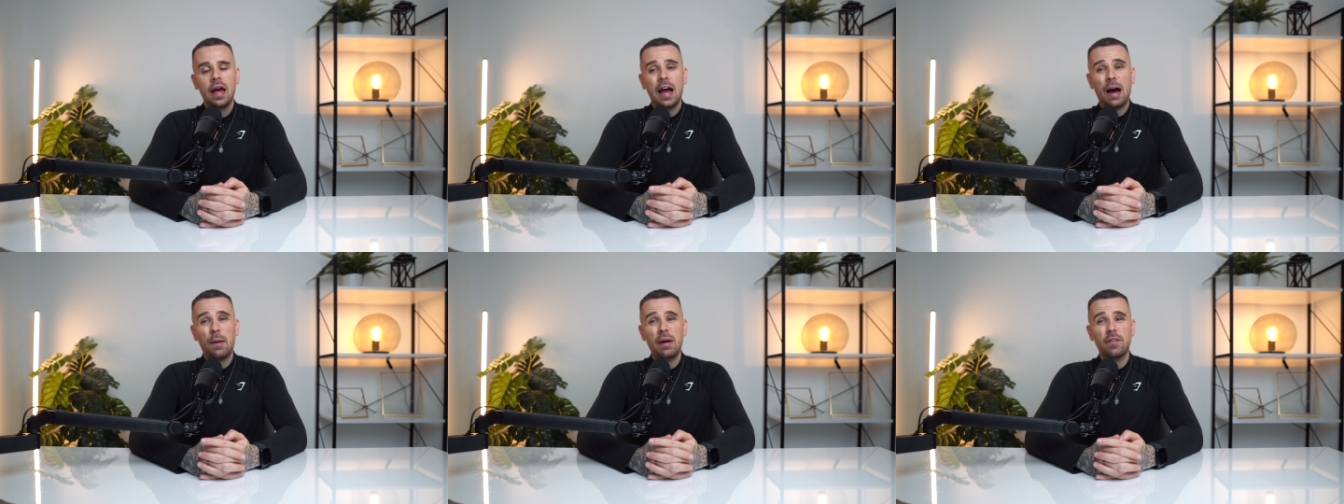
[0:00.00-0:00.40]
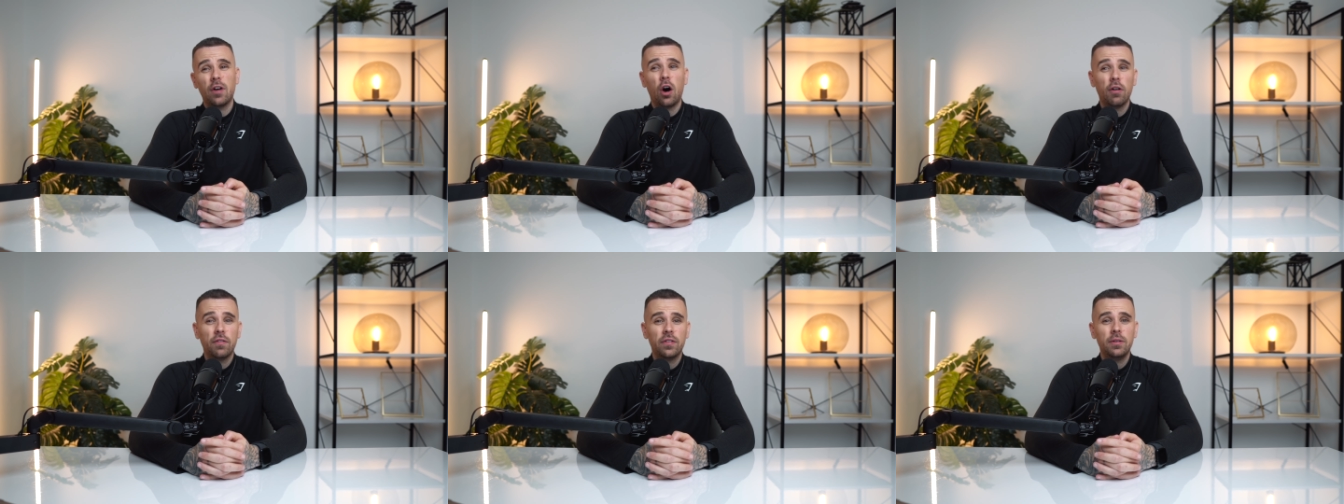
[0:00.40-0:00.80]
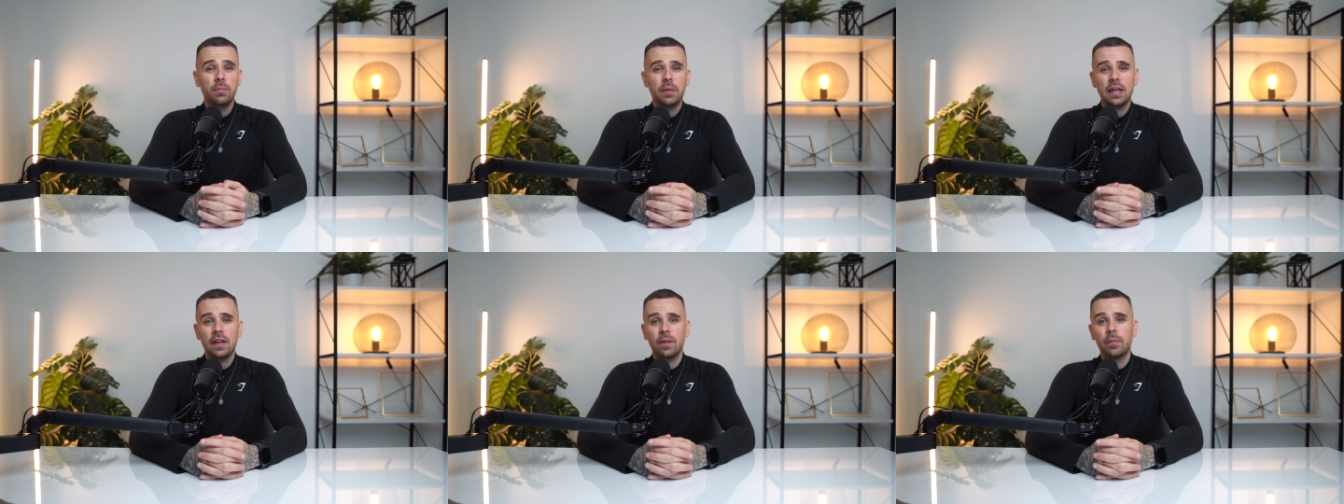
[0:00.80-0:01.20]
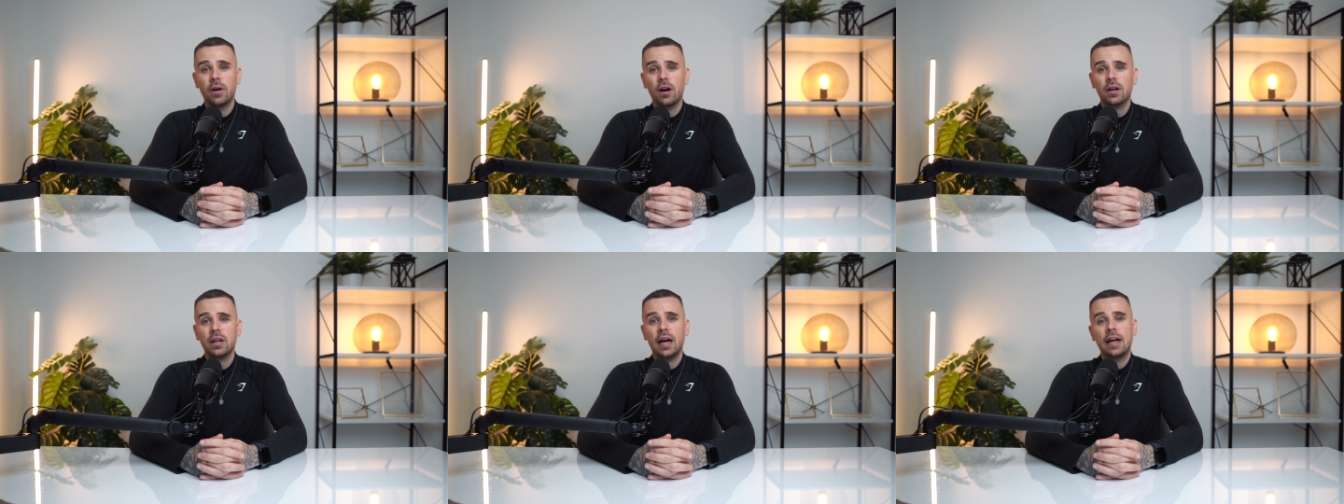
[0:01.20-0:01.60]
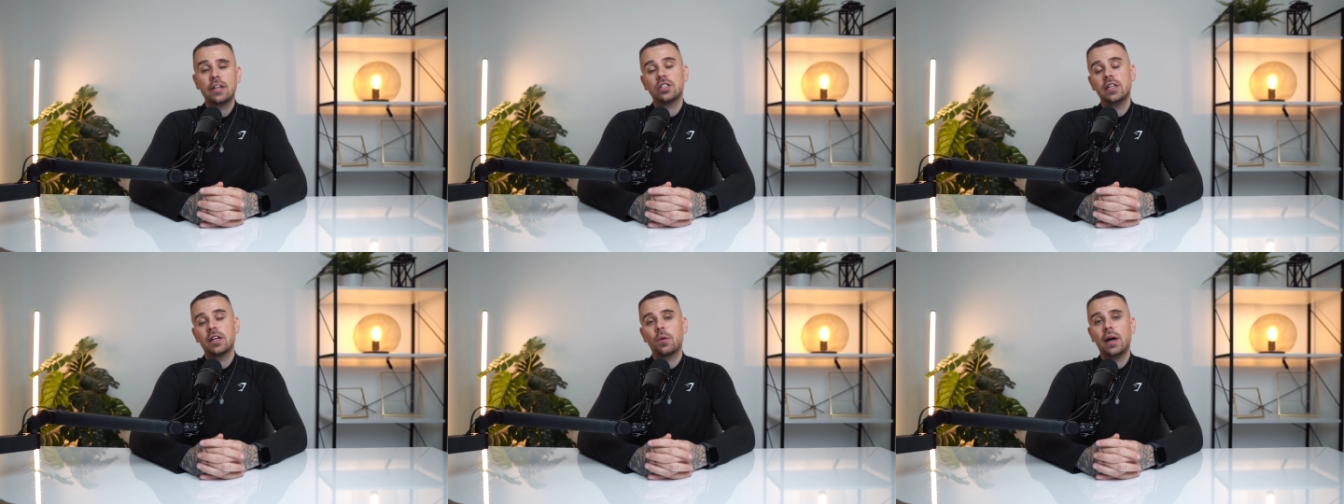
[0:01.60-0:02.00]
However, often being in the market
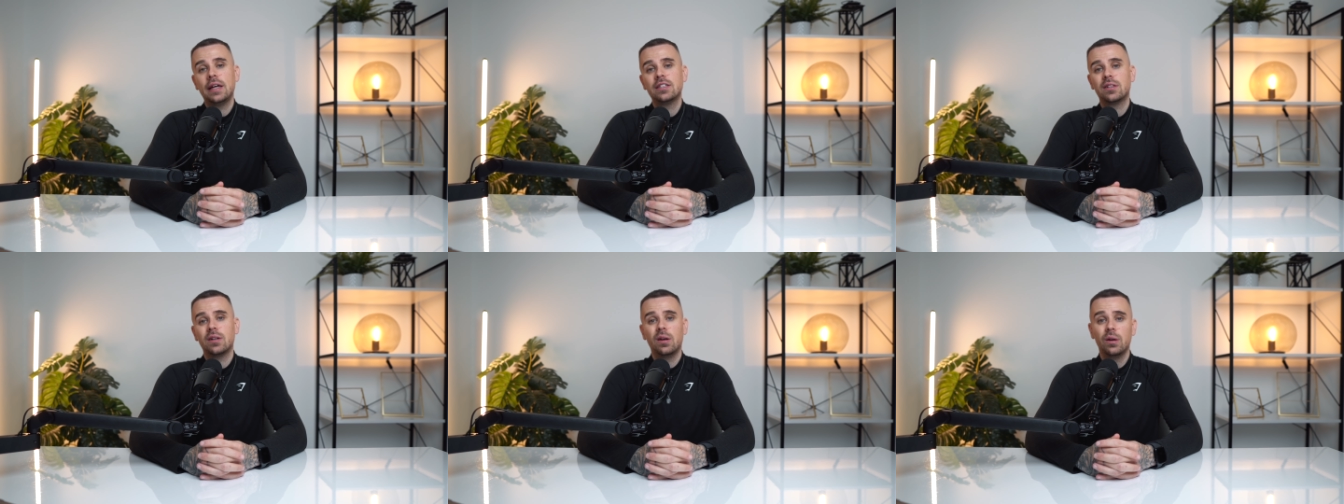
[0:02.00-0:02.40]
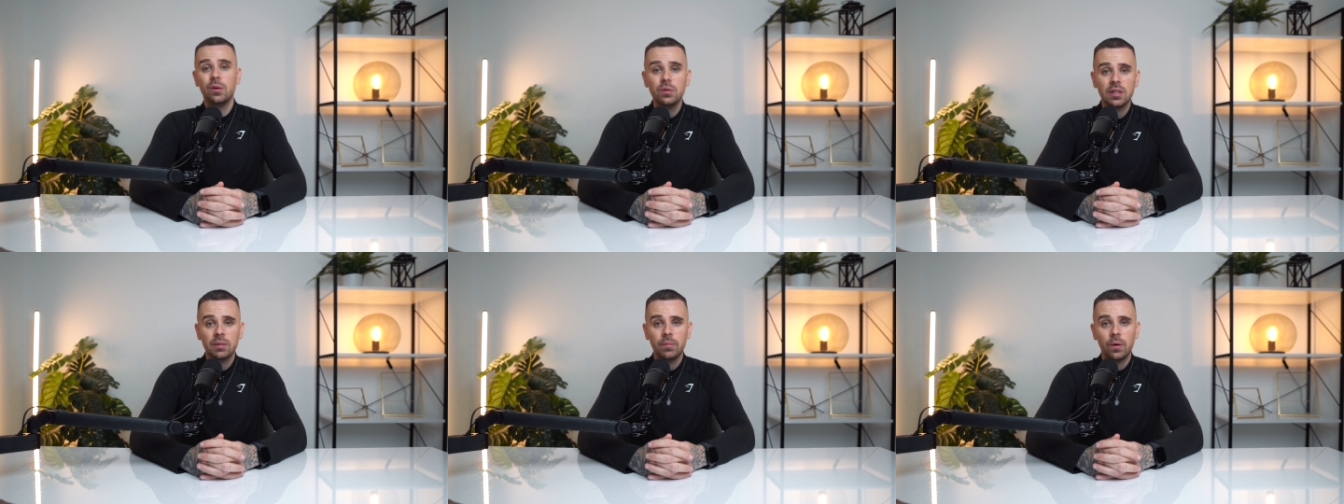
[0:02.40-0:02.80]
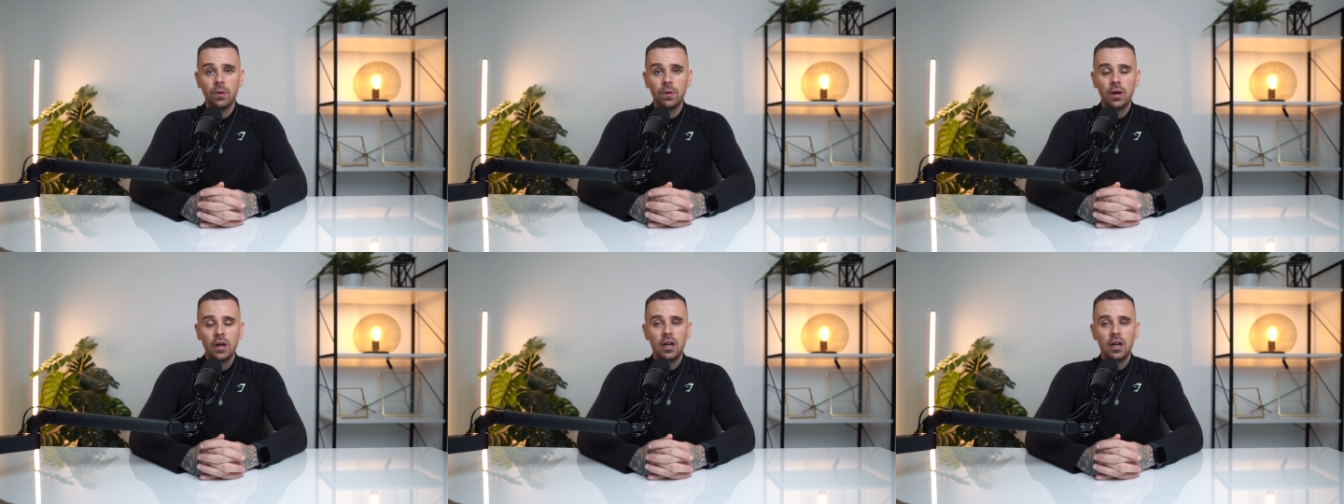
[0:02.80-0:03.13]
actually equates to losing more.